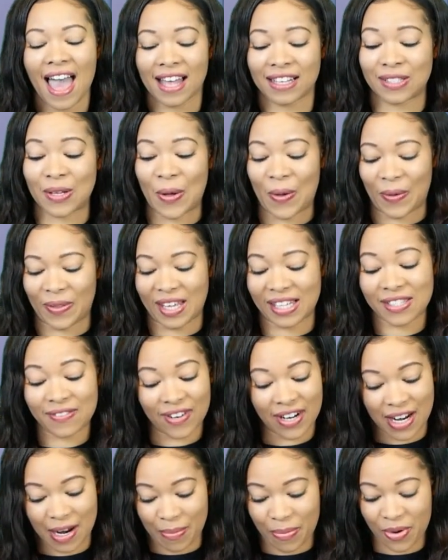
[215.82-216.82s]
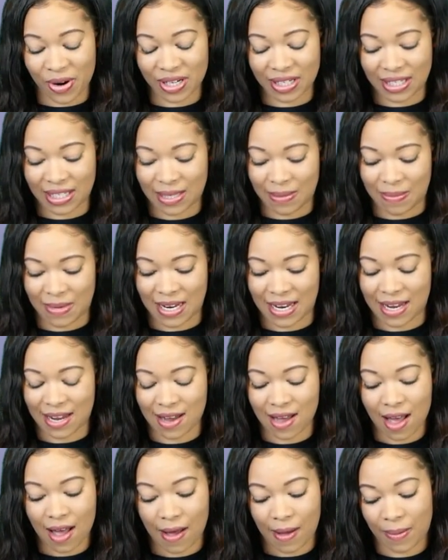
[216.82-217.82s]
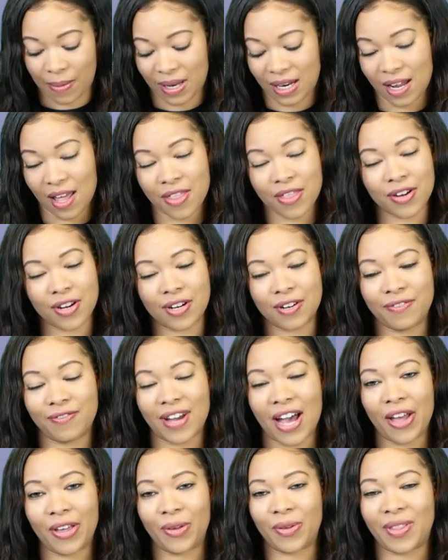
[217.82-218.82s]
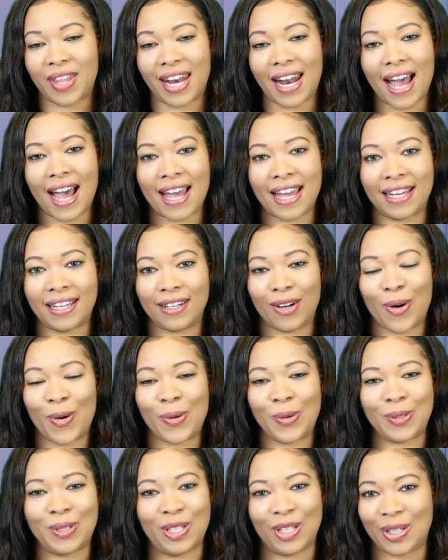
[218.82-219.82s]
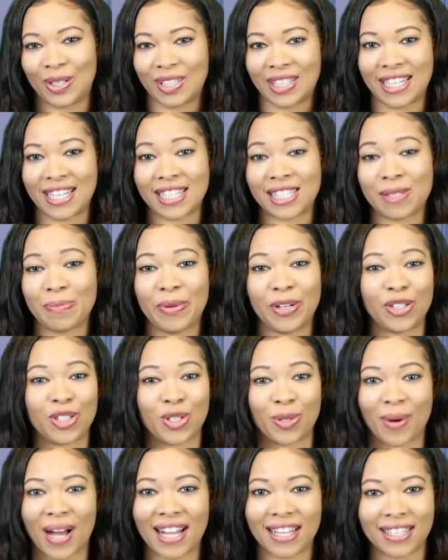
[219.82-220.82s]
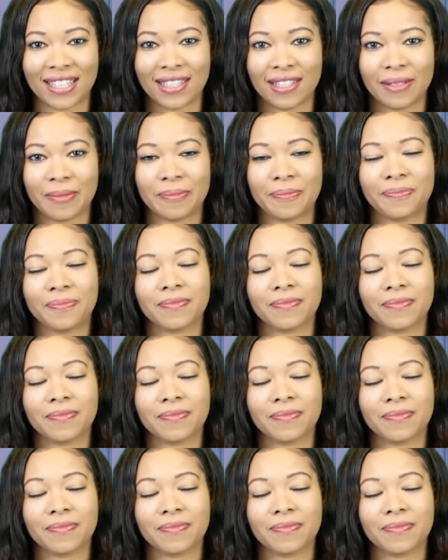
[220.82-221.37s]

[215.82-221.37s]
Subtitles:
So that's very important to me. Another value that I hold dearly is spirituality.